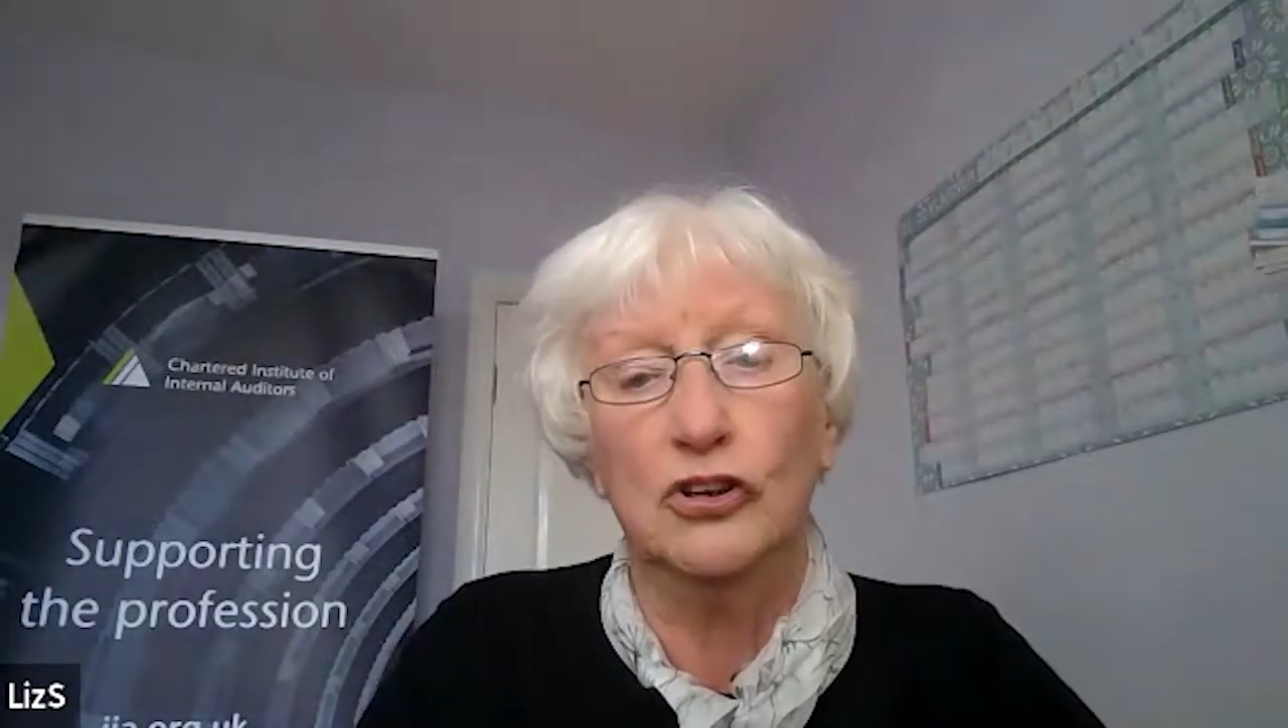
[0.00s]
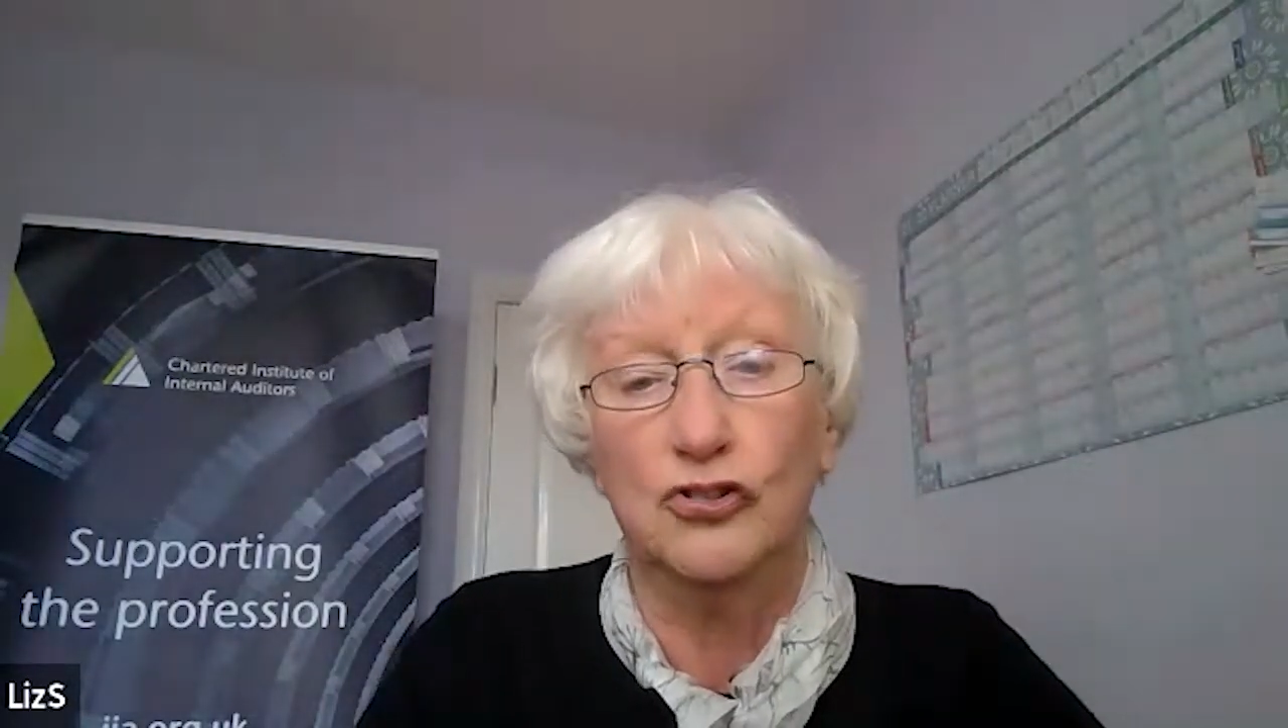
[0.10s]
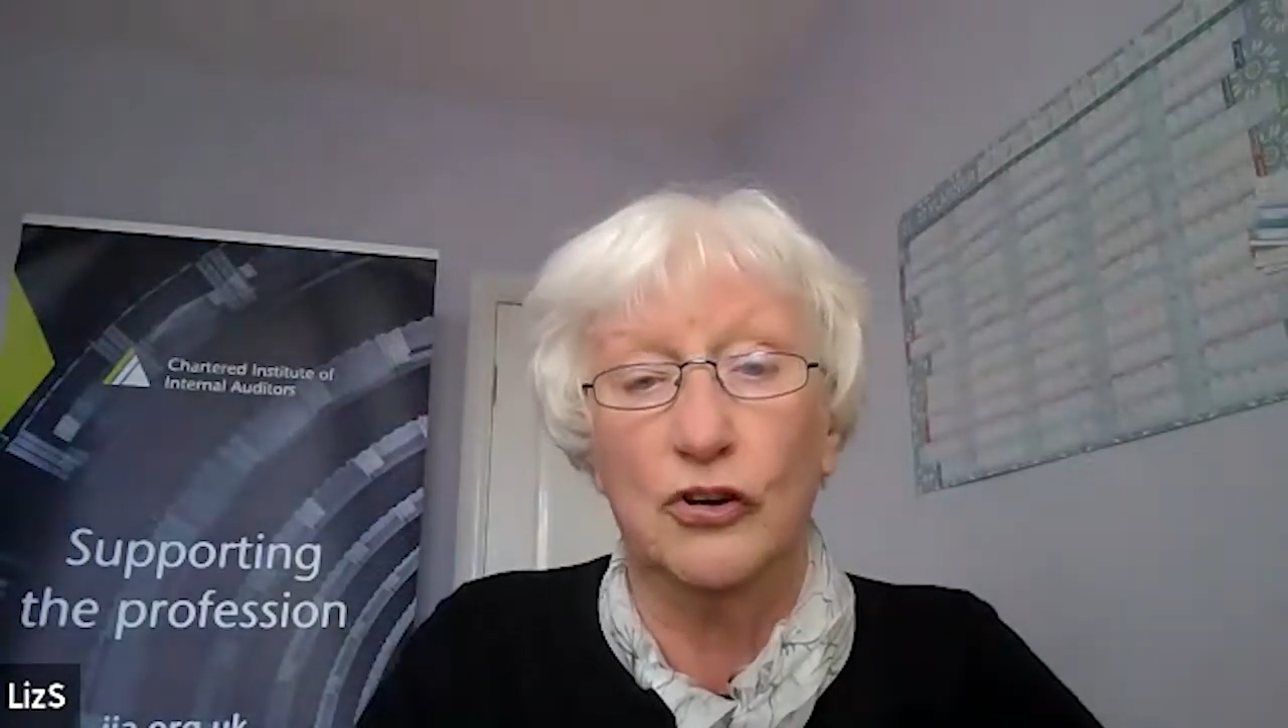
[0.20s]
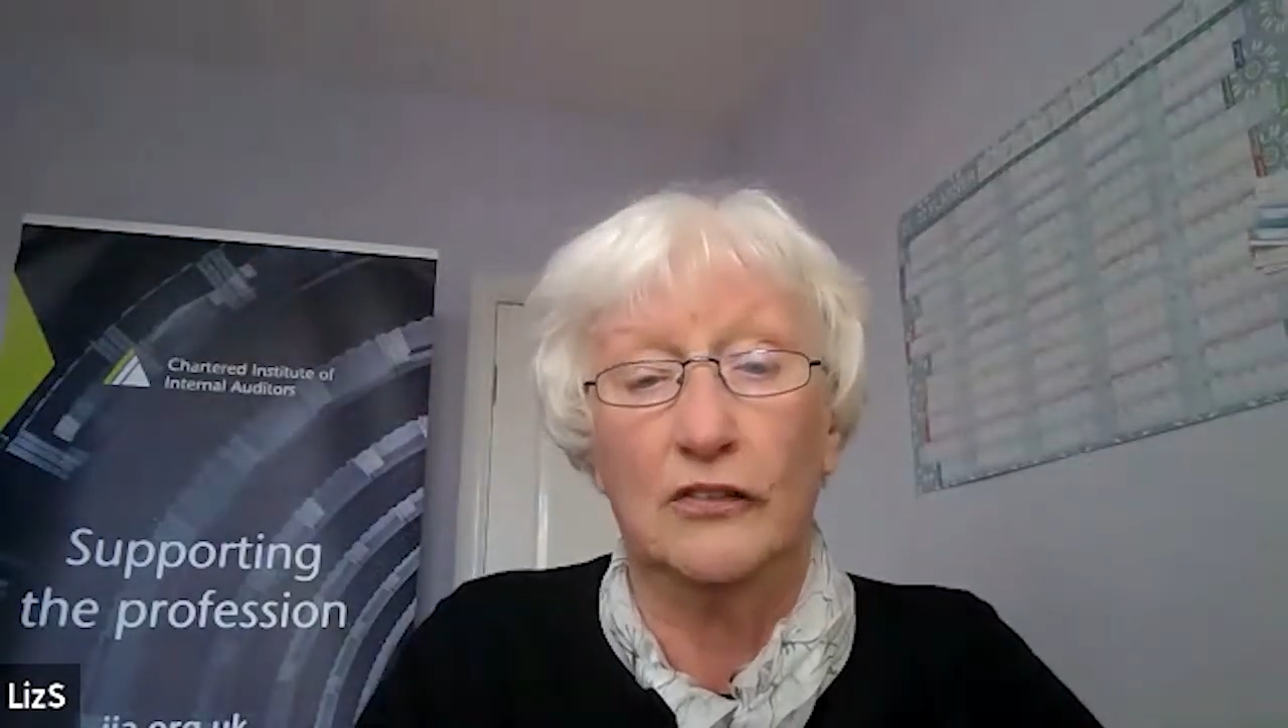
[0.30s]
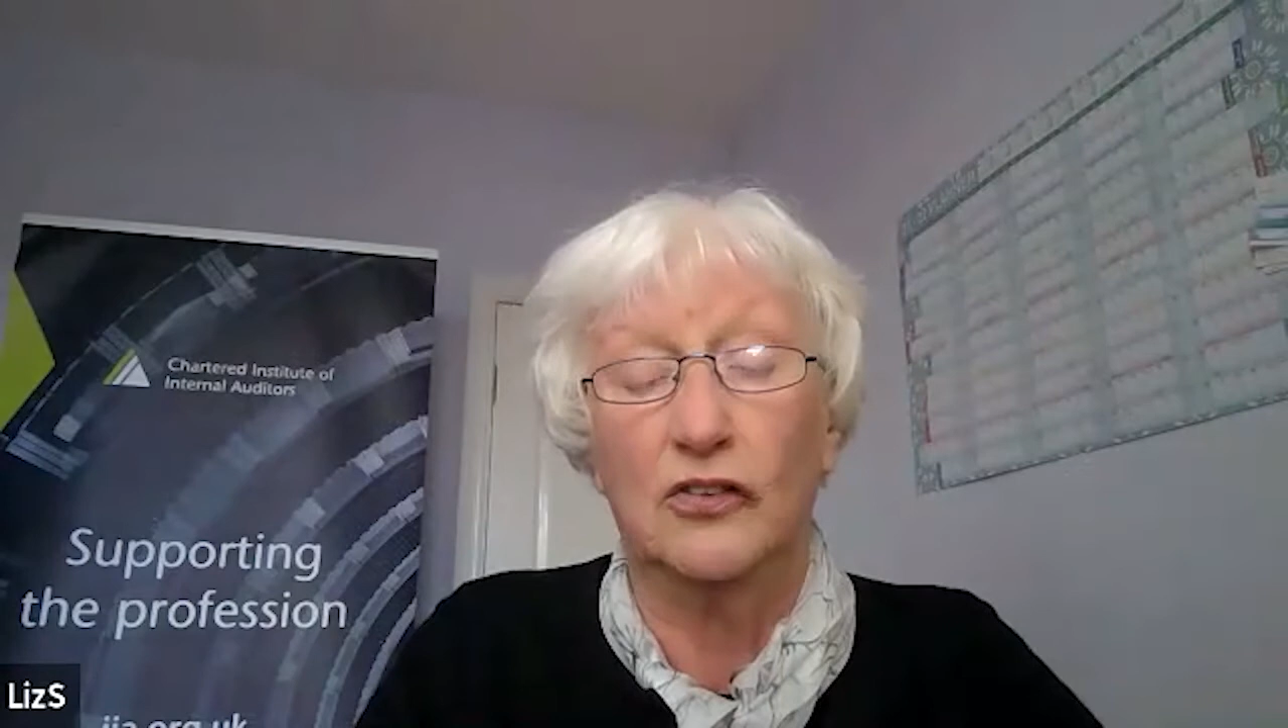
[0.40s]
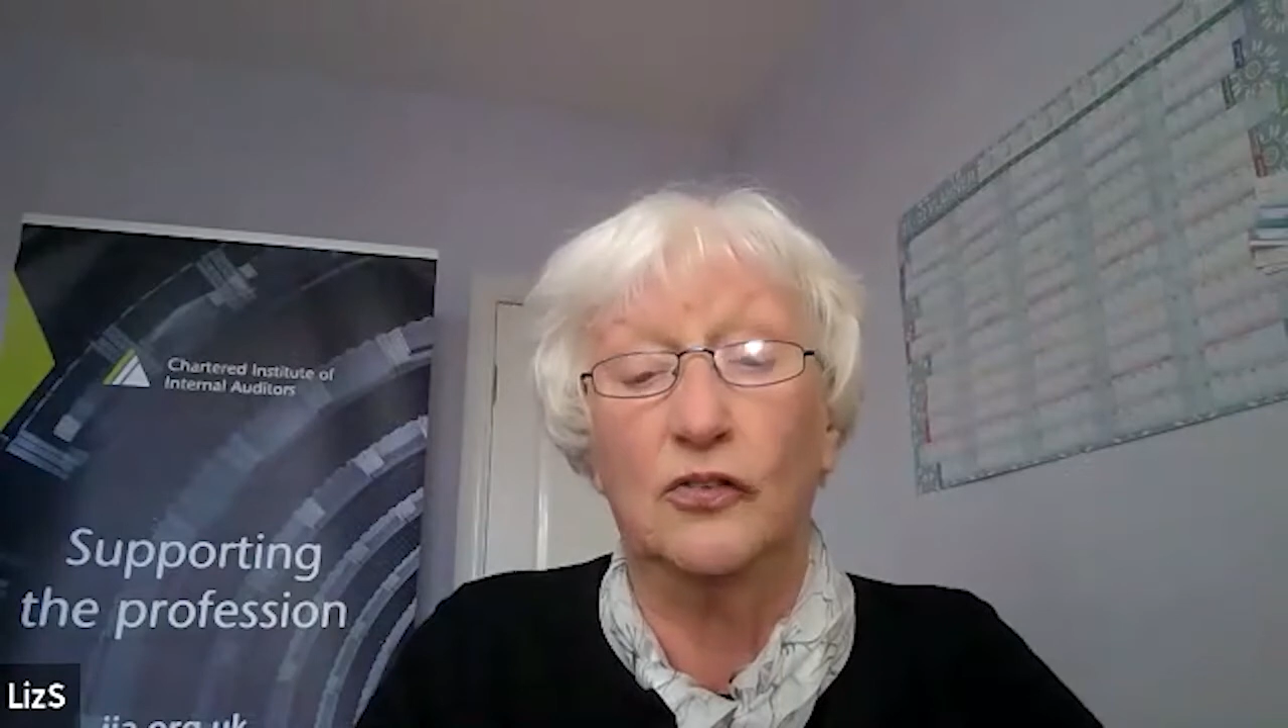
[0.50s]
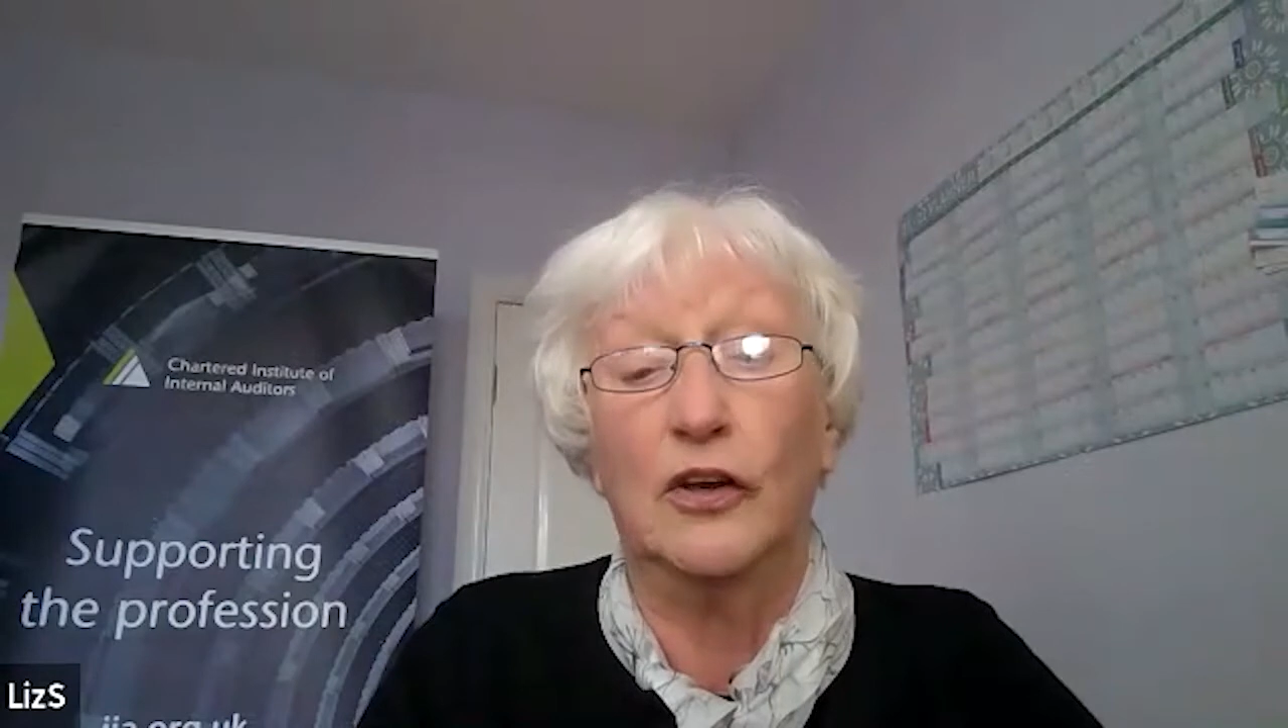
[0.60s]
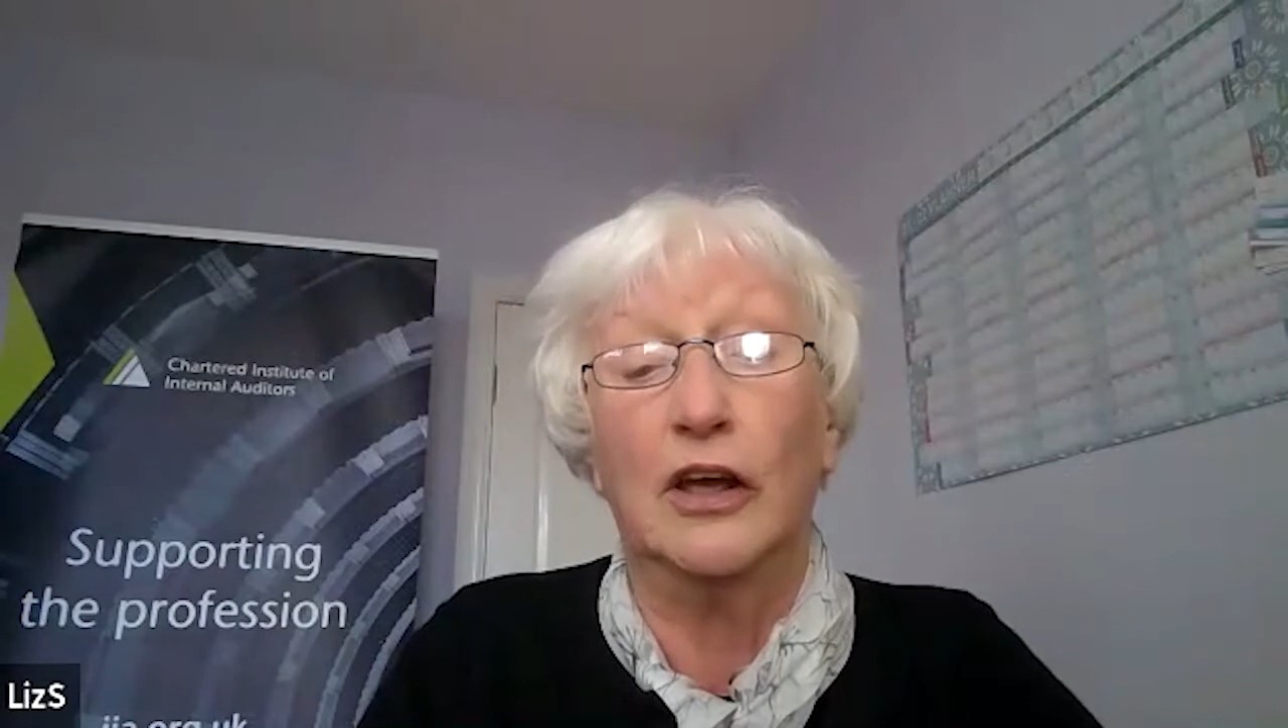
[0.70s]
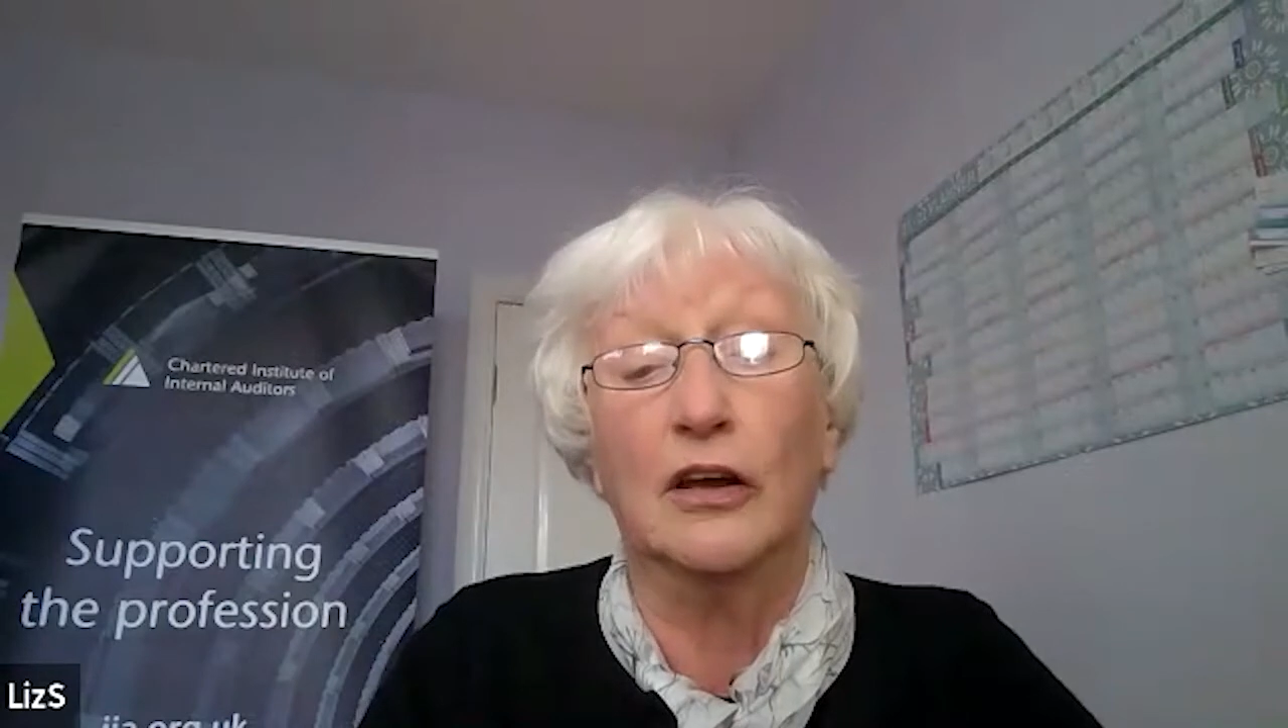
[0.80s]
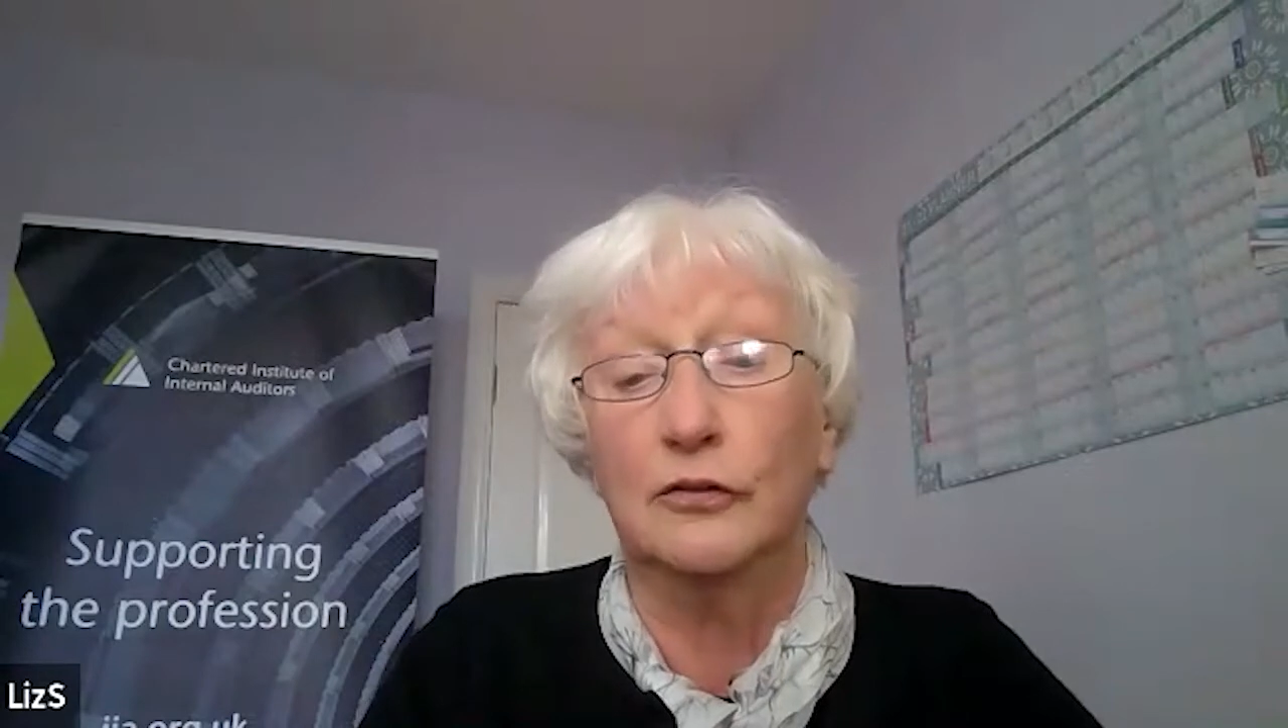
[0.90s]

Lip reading: transfer